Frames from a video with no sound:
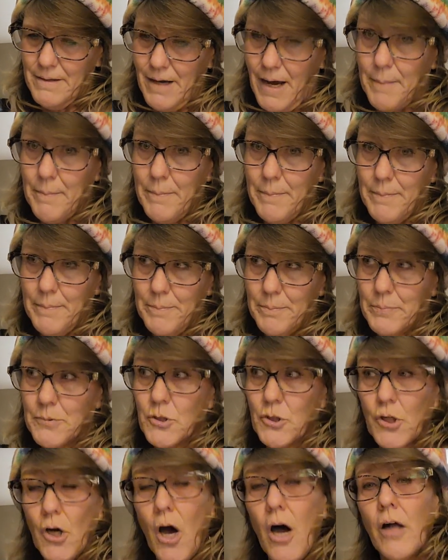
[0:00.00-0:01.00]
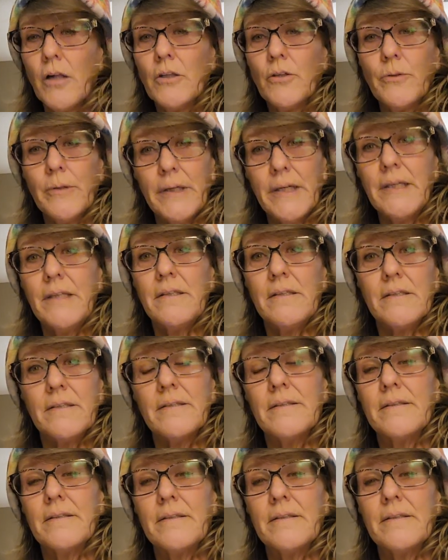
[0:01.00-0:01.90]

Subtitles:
I'm tolerant.